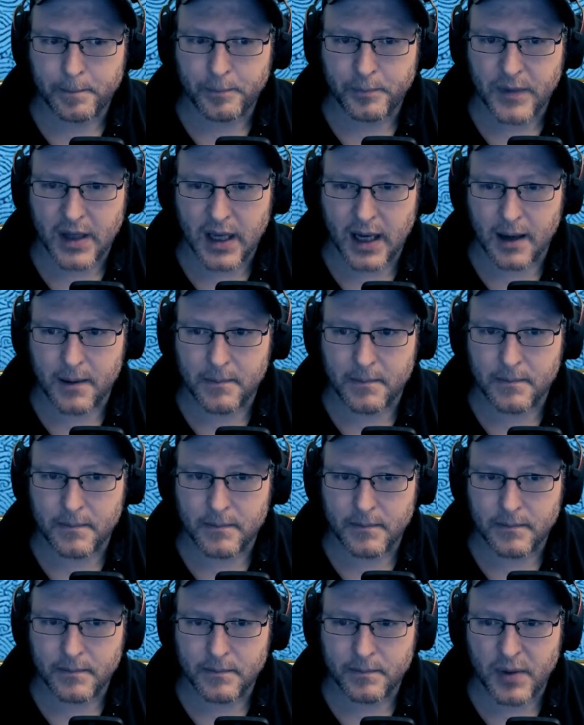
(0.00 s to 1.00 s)

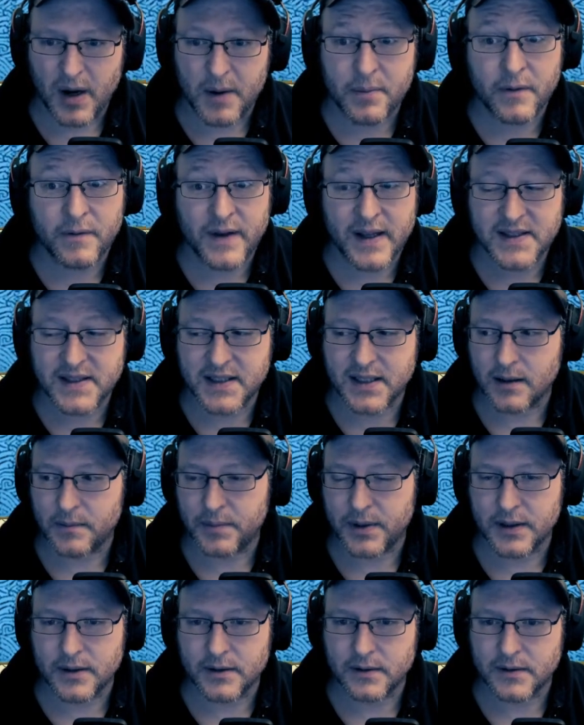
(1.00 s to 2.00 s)
Um, by preventing a
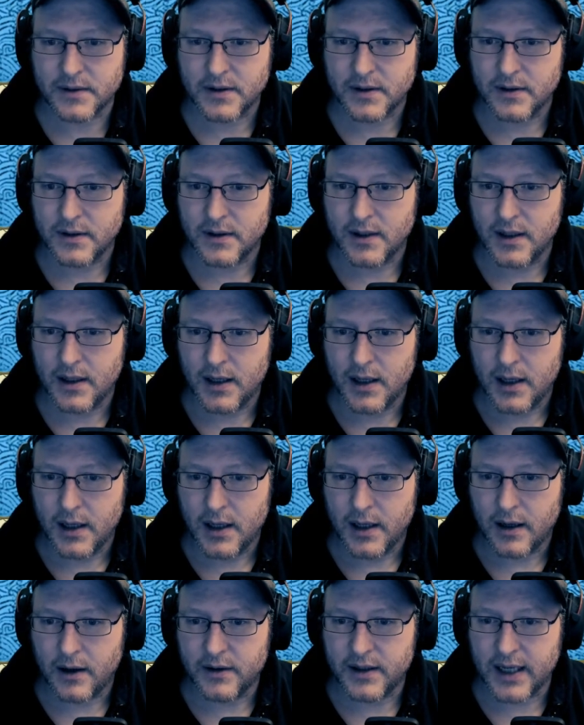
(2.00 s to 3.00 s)
build.
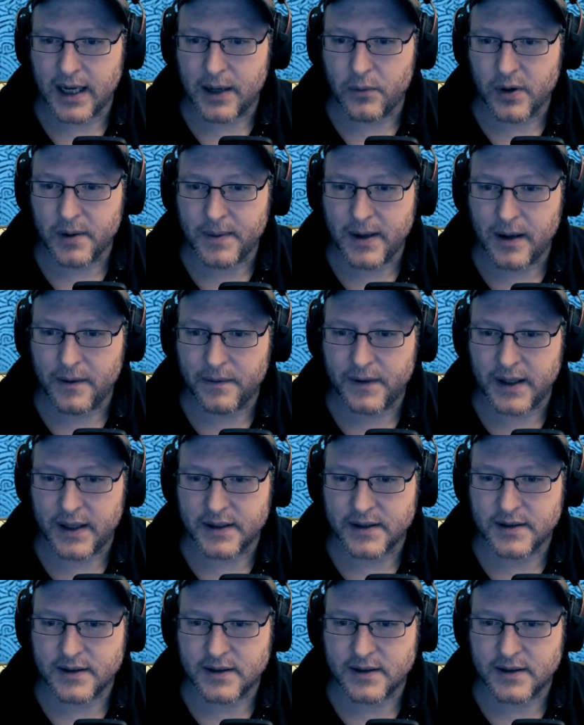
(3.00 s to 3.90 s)
Okay, what about this?